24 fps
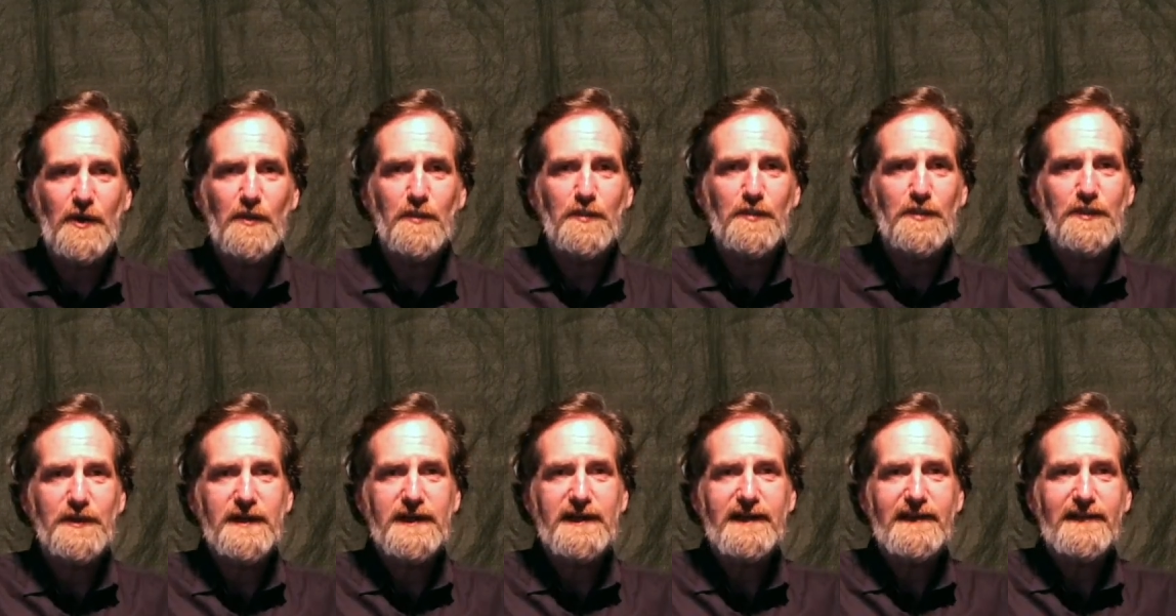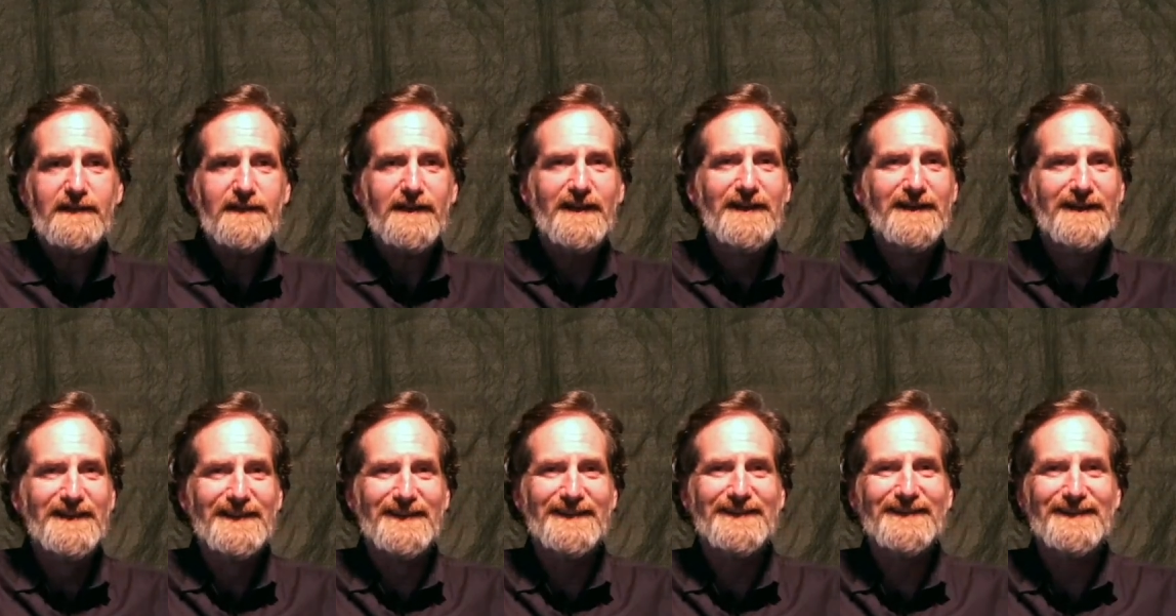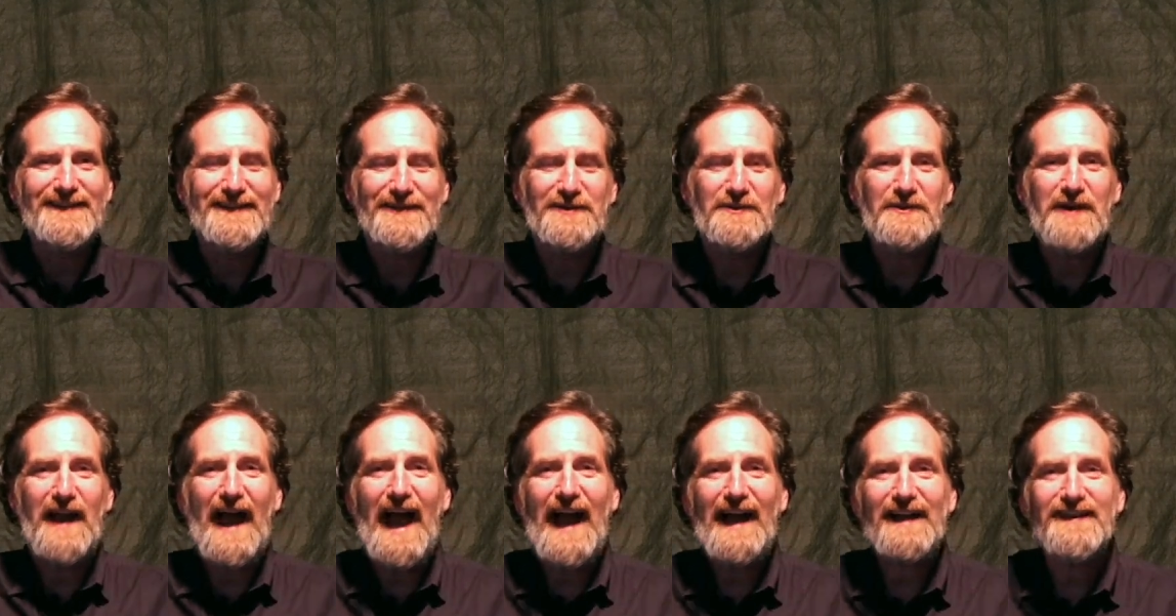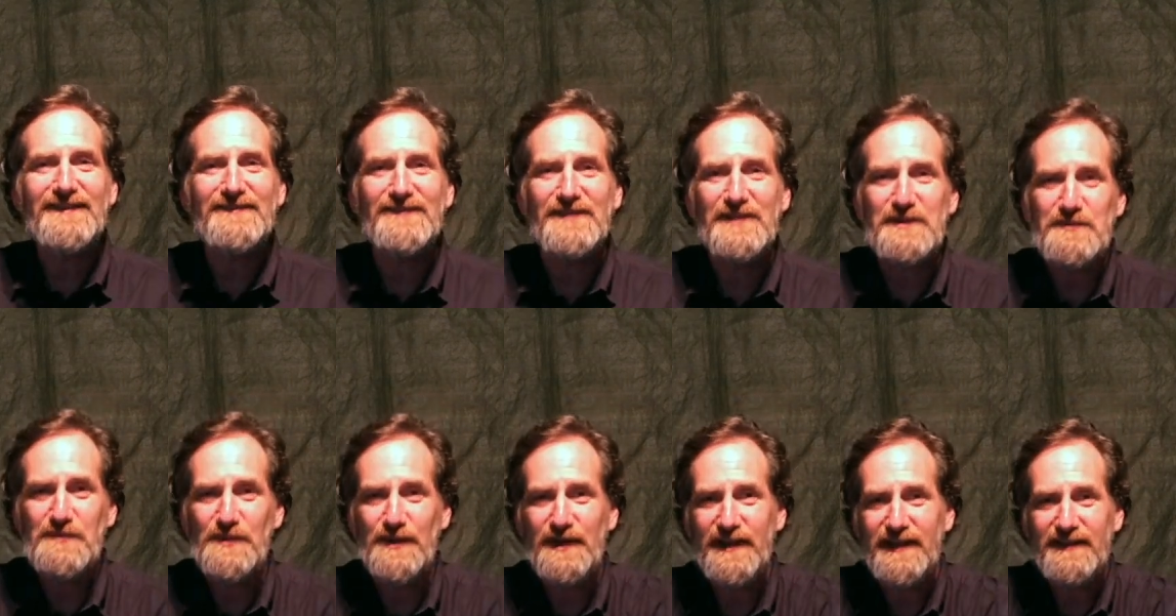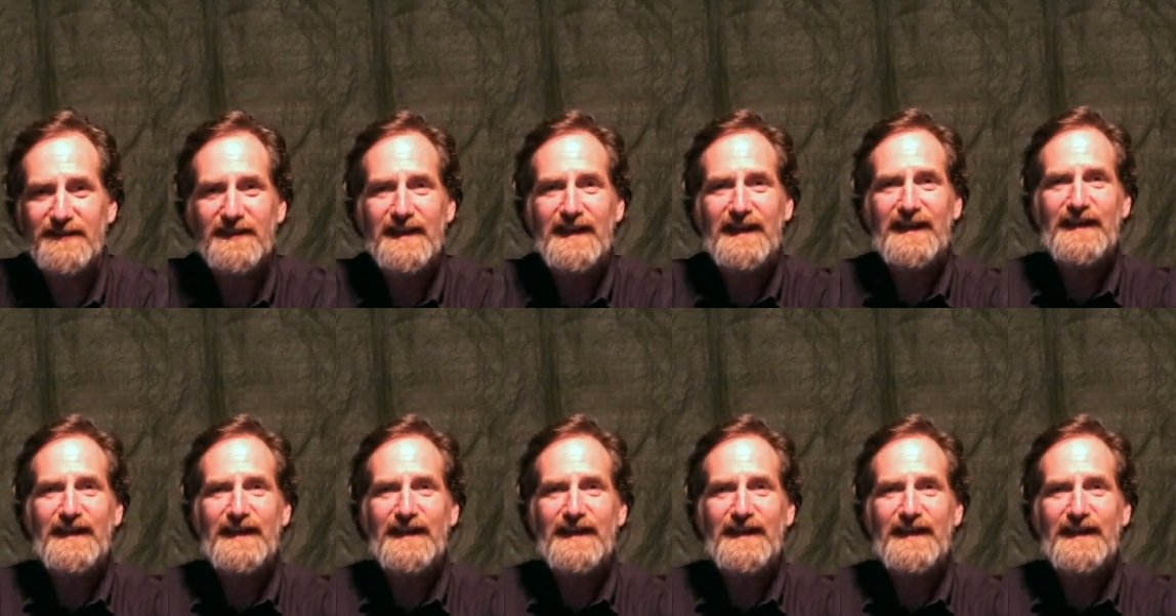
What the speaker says: breathe, you don't actively breathe.